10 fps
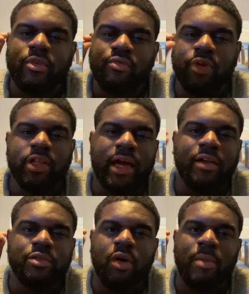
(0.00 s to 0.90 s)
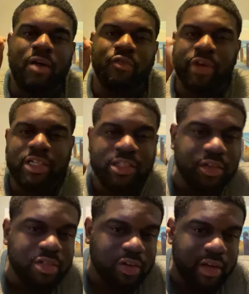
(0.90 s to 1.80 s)
really, I don't do all my
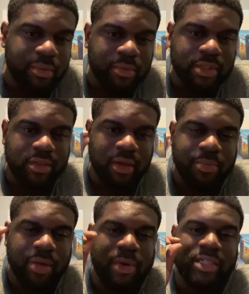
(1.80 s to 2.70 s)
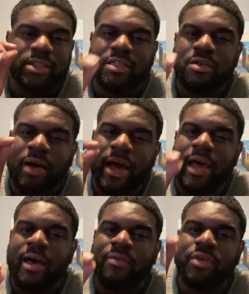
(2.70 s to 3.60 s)
research on MMTLP, but I still
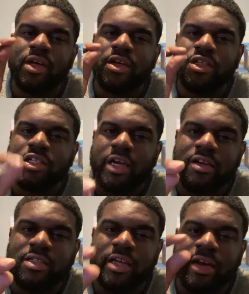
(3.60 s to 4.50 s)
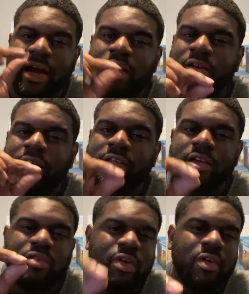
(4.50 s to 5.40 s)
have shares there. And I heard they
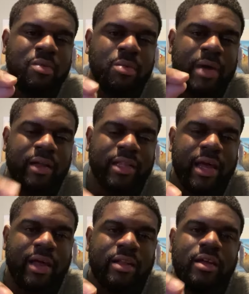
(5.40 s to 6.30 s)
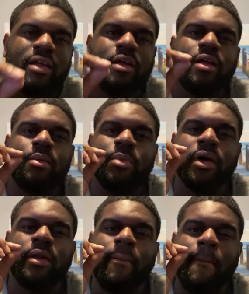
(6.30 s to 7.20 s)
did grill him about that.
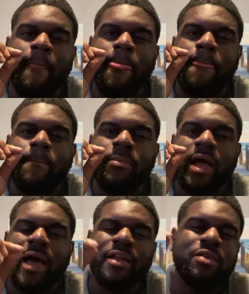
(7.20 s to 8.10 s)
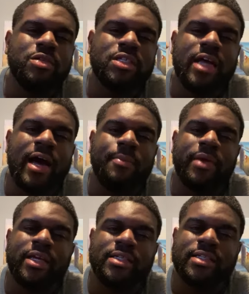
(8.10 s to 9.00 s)
But how do you stop
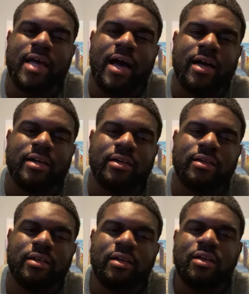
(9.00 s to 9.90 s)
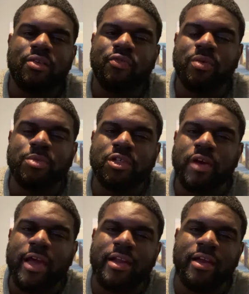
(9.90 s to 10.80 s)
a stock from
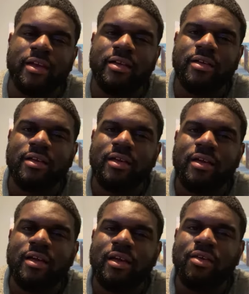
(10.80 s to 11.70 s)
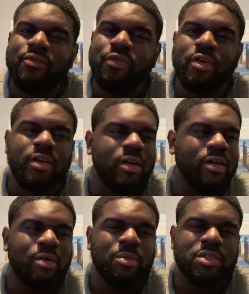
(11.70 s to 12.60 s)
trading for
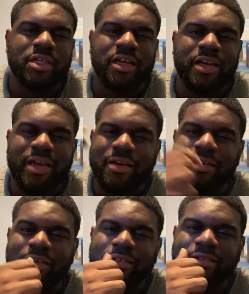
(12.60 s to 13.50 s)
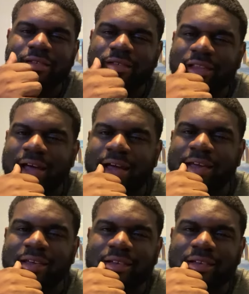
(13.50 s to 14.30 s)
almost a year? Like,